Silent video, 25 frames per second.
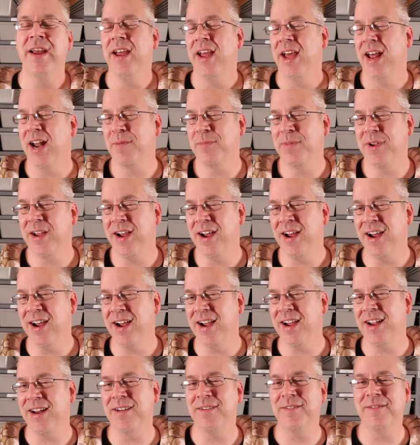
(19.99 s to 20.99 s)
And I'm
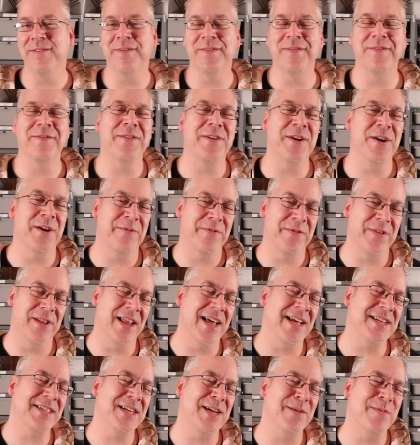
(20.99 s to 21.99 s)
kind of, you know, for the
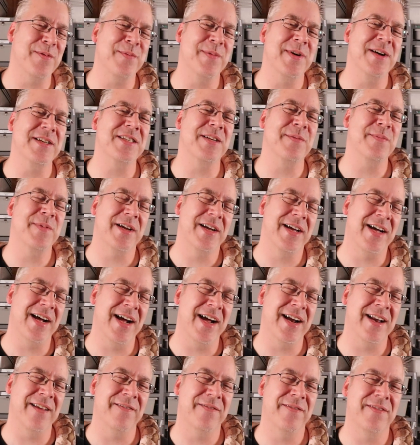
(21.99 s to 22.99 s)
last couple of months, I've been
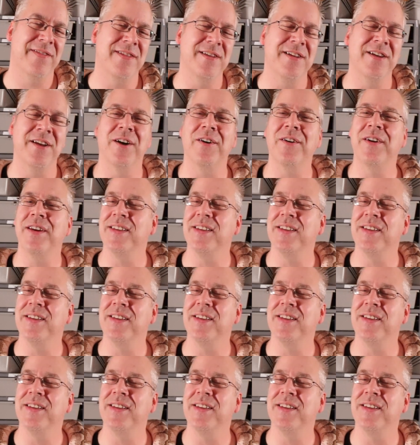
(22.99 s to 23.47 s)
kind of, you know,